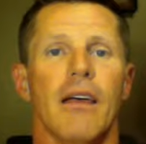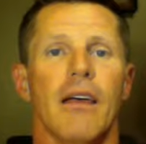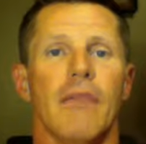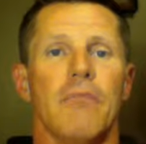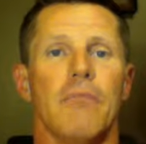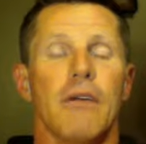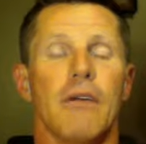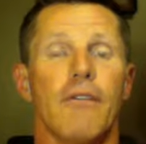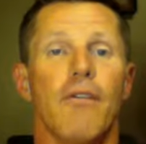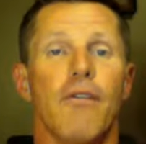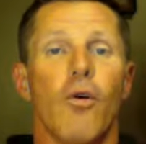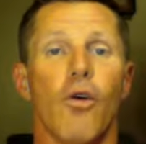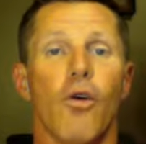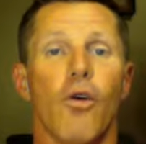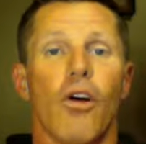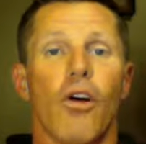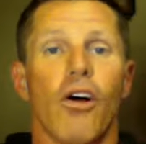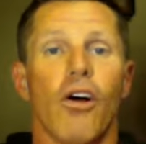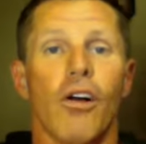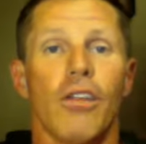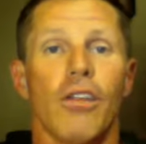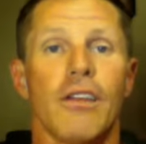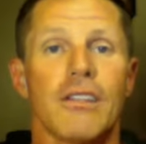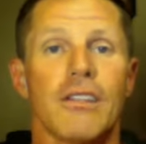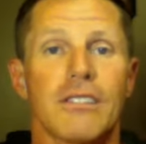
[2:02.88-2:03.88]
before
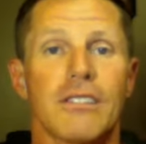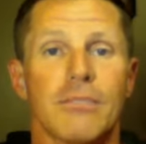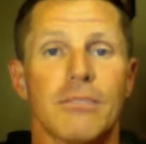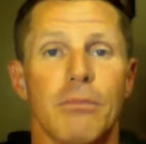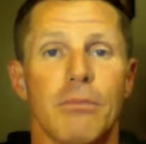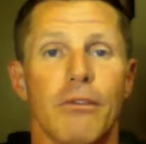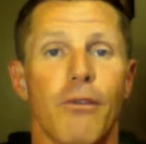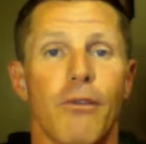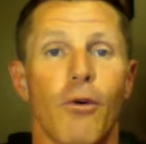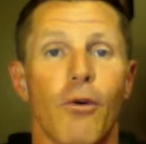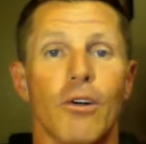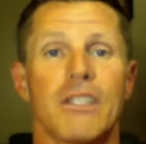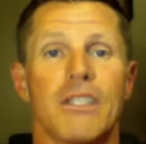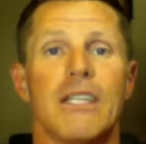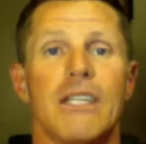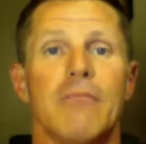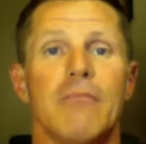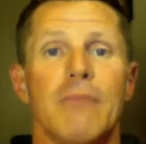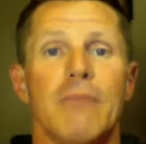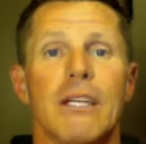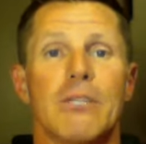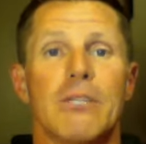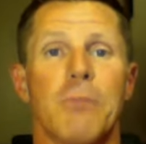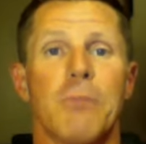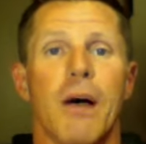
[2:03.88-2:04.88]
all this, before Team
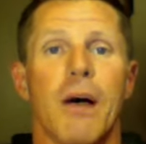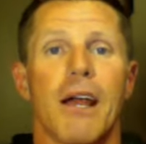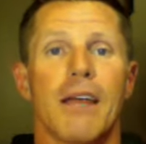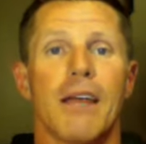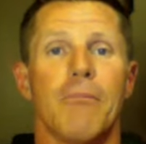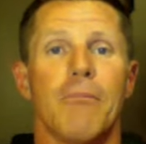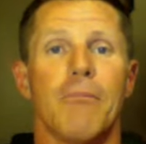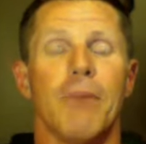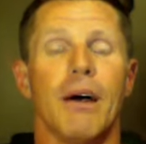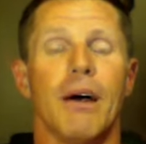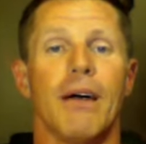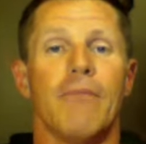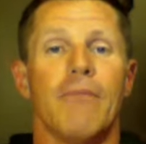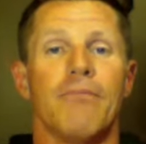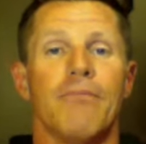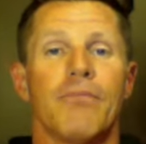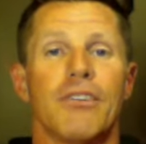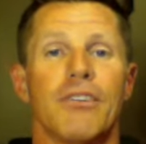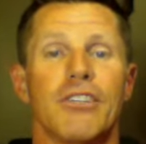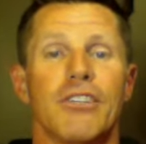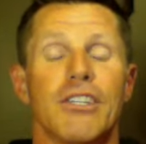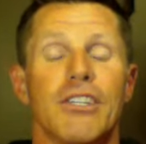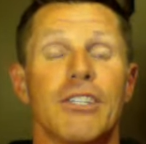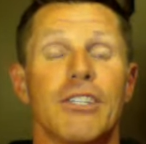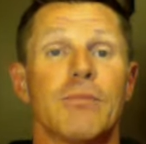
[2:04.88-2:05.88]
Beachbody, but
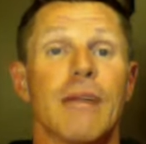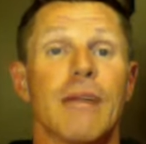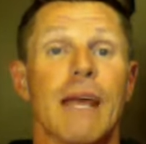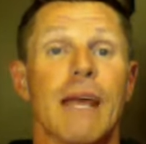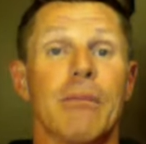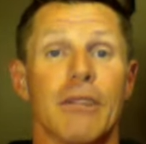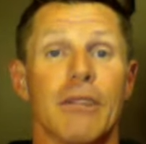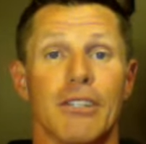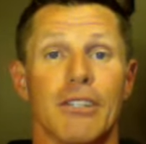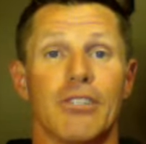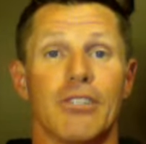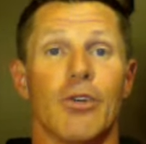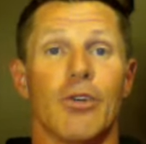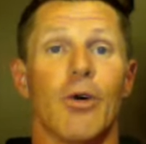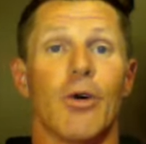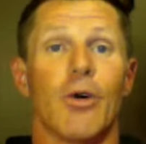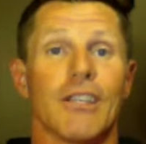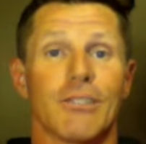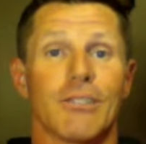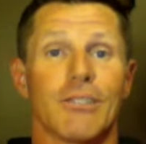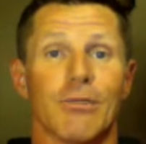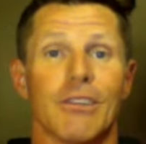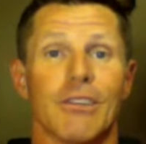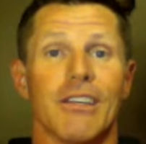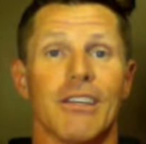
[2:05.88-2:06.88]
she has been able to join
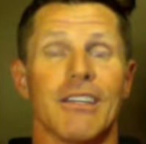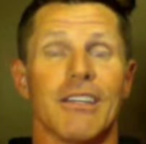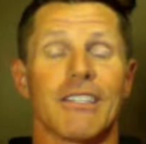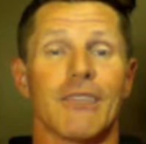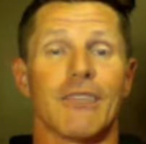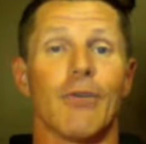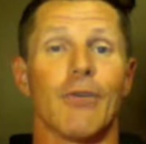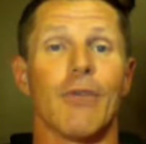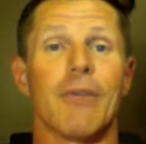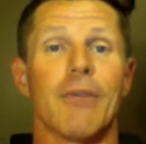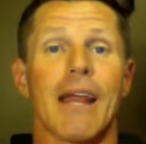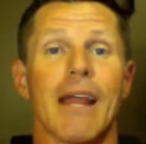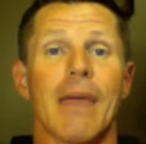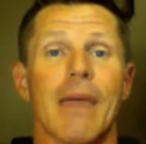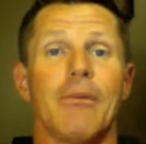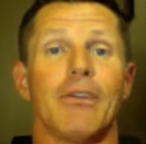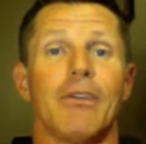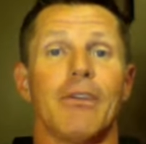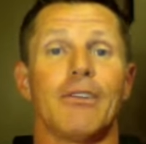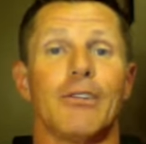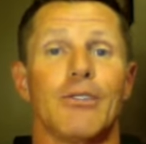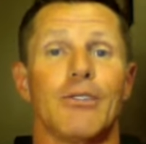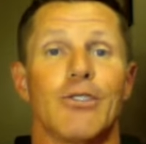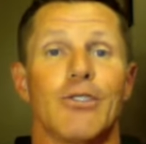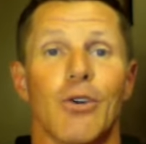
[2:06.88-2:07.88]
us with this, and we've been able
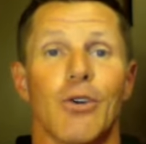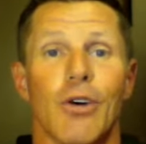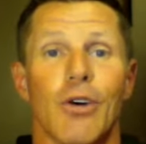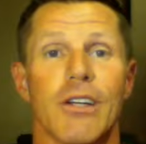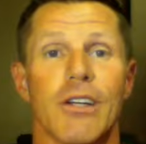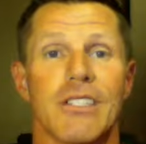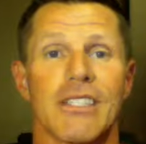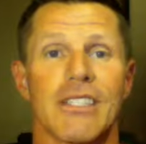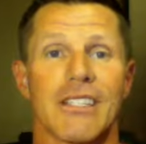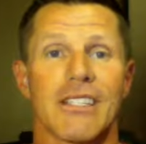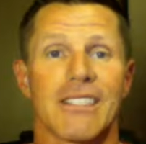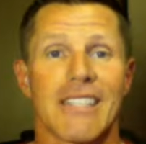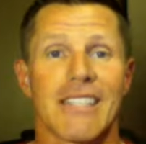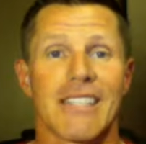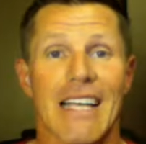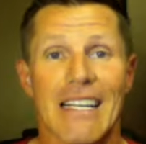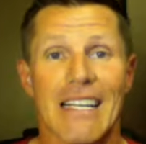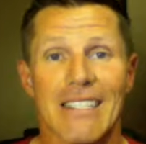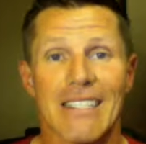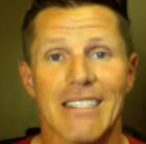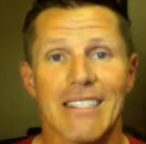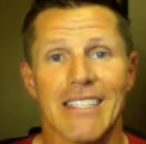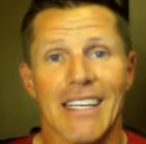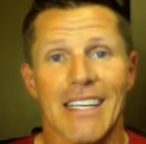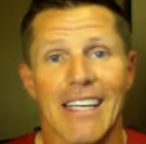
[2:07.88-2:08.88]
to enjoy
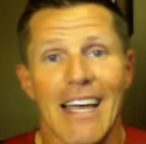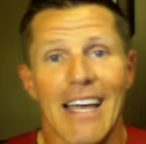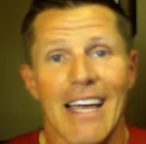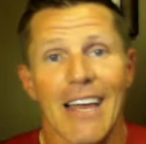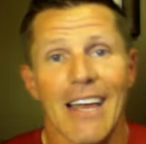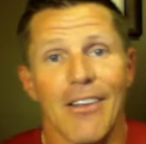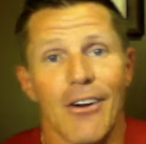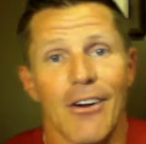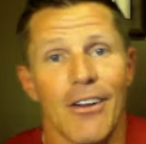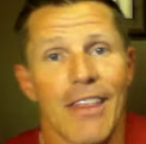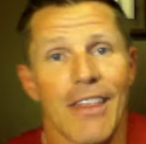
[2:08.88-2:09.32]
success together.